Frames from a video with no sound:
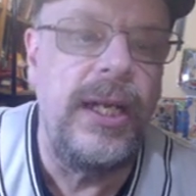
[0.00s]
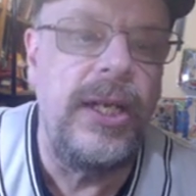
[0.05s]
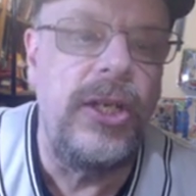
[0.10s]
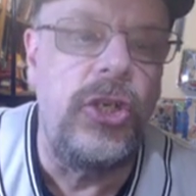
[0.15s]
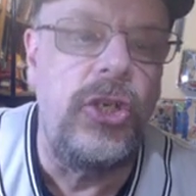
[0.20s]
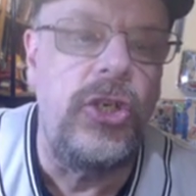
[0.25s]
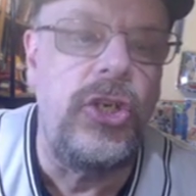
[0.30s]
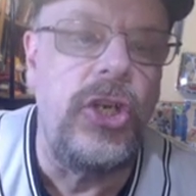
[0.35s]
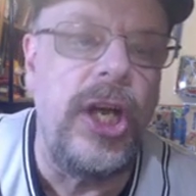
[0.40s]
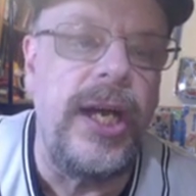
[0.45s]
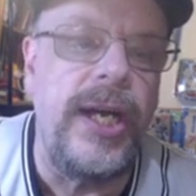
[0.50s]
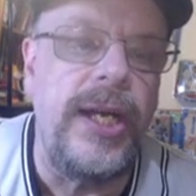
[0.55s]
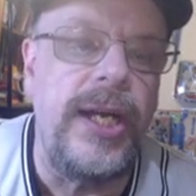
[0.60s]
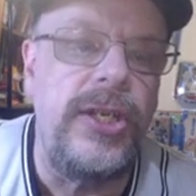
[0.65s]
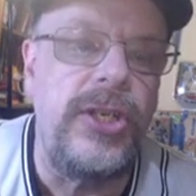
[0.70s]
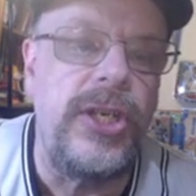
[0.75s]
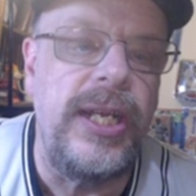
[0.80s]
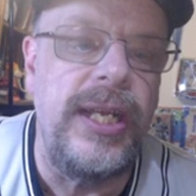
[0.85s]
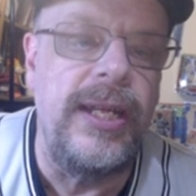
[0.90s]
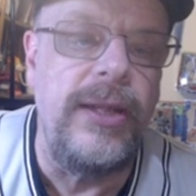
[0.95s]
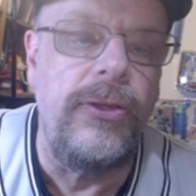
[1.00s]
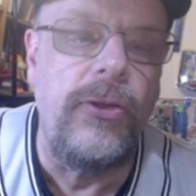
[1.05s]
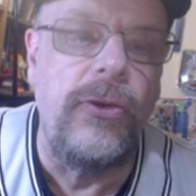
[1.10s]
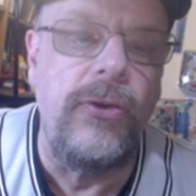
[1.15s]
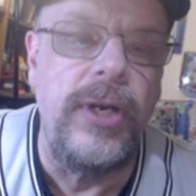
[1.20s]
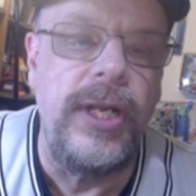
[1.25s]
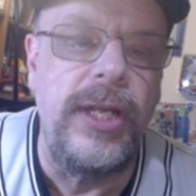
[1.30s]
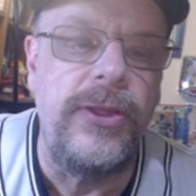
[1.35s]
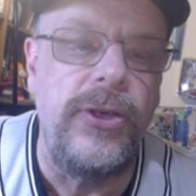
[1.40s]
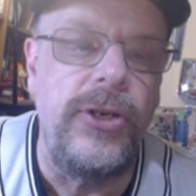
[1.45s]
Judge hit
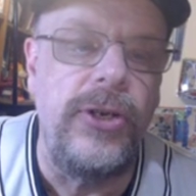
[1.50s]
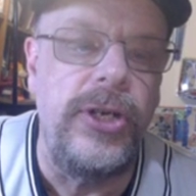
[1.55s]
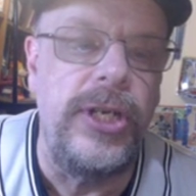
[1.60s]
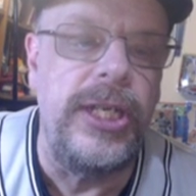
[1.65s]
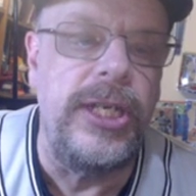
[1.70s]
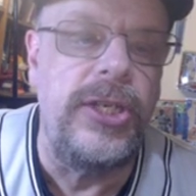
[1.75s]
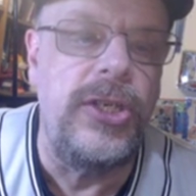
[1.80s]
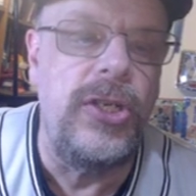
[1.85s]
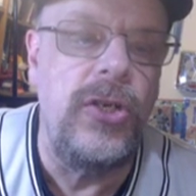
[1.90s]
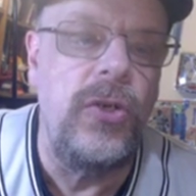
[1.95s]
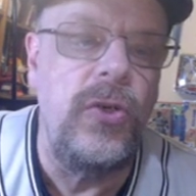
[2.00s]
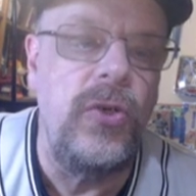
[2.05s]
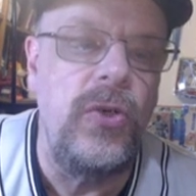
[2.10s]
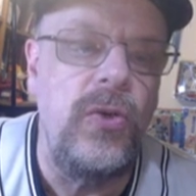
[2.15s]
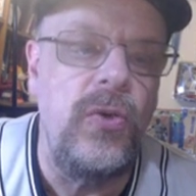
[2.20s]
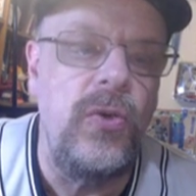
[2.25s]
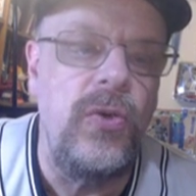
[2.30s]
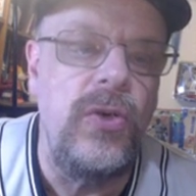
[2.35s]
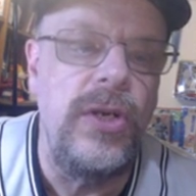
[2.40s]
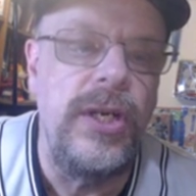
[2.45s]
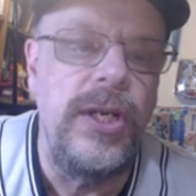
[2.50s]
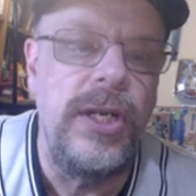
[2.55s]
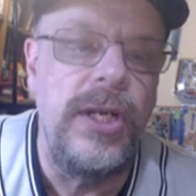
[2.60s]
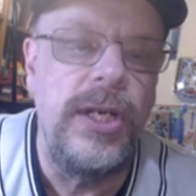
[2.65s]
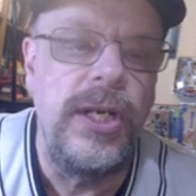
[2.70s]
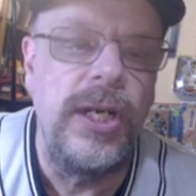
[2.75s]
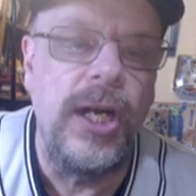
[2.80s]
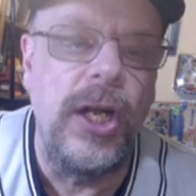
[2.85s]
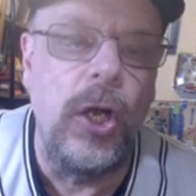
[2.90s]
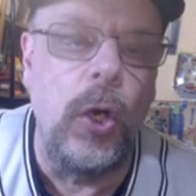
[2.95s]
332.
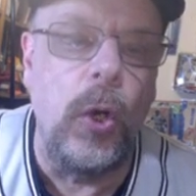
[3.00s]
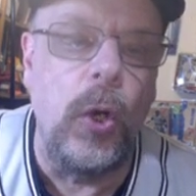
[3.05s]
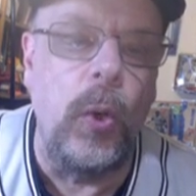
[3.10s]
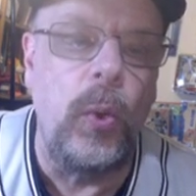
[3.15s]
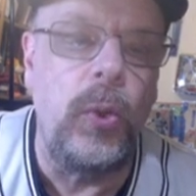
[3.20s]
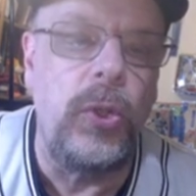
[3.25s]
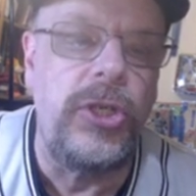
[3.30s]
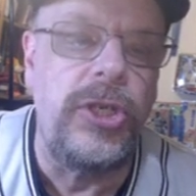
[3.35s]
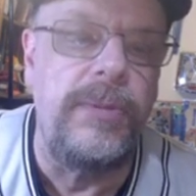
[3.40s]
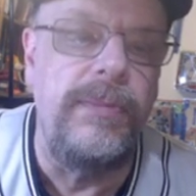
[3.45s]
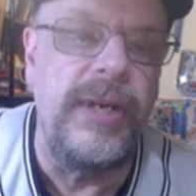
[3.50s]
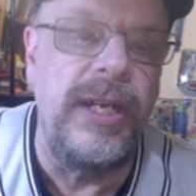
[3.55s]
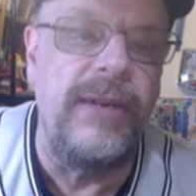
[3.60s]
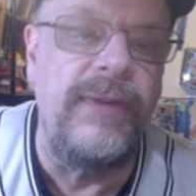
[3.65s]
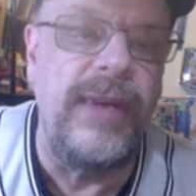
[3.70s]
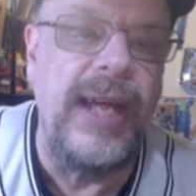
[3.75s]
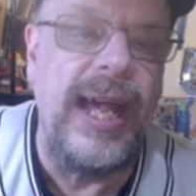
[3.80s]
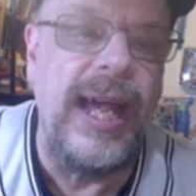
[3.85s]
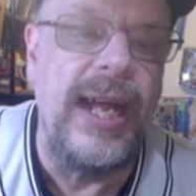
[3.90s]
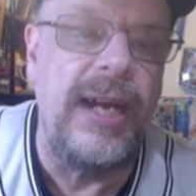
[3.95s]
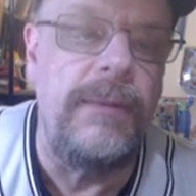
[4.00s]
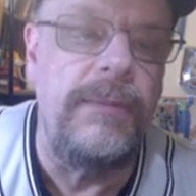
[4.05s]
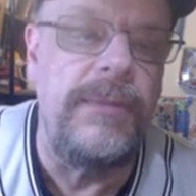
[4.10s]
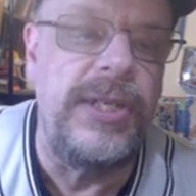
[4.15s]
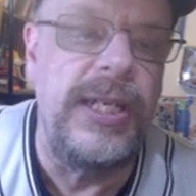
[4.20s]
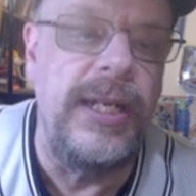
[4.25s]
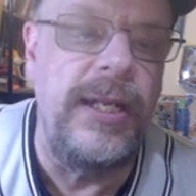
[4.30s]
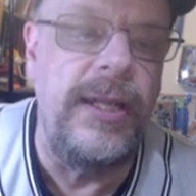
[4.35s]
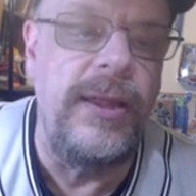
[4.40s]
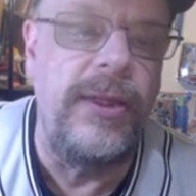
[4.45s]
Goldschmidt of Adams
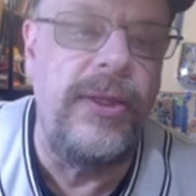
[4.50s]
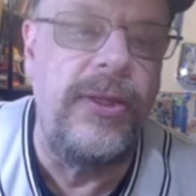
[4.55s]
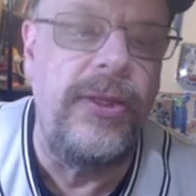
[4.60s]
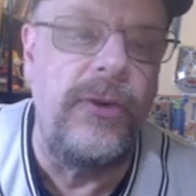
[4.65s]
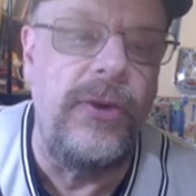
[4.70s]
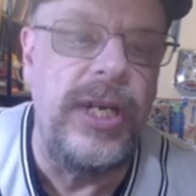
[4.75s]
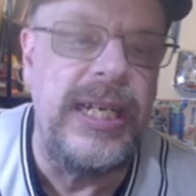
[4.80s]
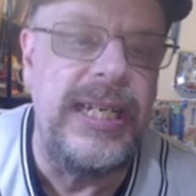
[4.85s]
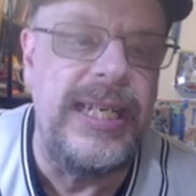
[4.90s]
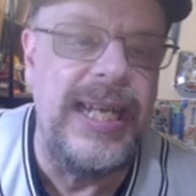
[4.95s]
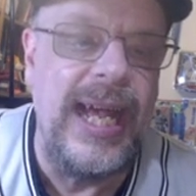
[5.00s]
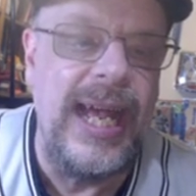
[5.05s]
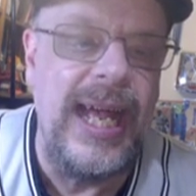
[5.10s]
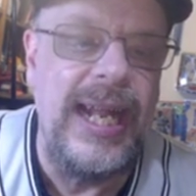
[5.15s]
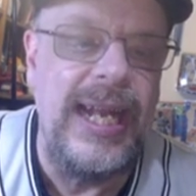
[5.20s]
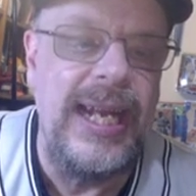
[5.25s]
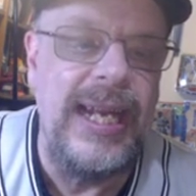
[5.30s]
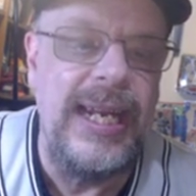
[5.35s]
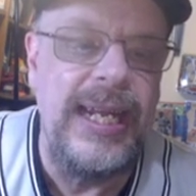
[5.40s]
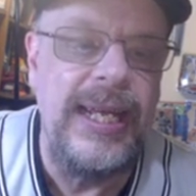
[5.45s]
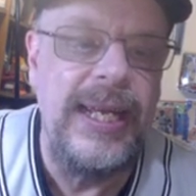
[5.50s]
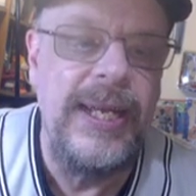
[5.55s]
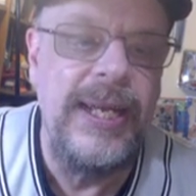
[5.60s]
hit 310.